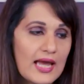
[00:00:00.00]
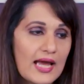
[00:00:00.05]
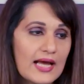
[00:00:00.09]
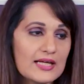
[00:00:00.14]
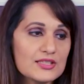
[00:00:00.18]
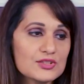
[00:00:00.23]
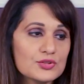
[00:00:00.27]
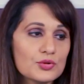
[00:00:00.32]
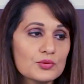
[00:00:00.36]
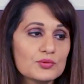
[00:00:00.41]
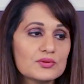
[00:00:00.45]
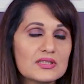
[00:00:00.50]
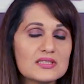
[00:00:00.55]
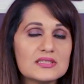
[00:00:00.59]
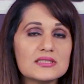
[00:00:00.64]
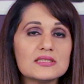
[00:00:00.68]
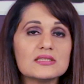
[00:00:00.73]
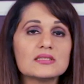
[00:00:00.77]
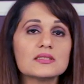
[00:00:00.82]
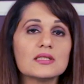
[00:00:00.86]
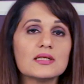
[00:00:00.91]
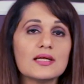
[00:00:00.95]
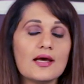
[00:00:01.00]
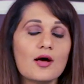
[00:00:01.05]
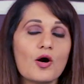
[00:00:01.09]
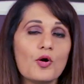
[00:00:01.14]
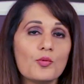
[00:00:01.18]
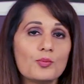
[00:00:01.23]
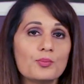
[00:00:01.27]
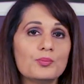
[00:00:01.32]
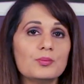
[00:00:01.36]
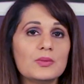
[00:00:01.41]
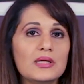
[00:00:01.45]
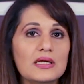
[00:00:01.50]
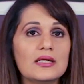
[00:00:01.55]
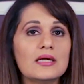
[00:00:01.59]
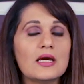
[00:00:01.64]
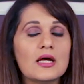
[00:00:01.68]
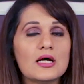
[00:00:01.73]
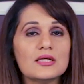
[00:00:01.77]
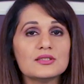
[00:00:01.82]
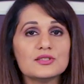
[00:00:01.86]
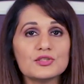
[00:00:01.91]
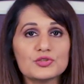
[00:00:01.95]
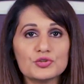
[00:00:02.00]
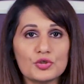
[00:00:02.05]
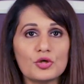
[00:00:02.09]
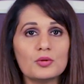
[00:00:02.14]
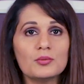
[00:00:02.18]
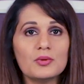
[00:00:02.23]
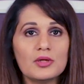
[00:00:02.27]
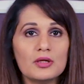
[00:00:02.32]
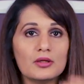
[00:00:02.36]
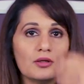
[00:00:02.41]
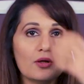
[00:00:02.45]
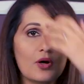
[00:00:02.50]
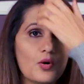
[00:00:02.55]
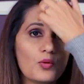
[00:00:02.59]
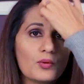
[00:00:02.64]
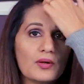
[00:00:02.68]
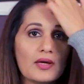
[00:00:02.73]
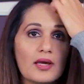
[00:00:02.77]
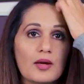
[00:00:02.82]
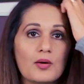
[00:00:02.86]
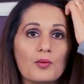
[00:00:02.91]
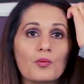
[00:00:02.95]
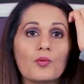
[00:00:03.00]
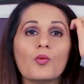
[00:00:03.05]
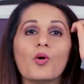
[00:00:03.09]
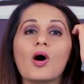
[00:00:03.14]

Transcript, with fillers: And so this is going to help me determine, okay,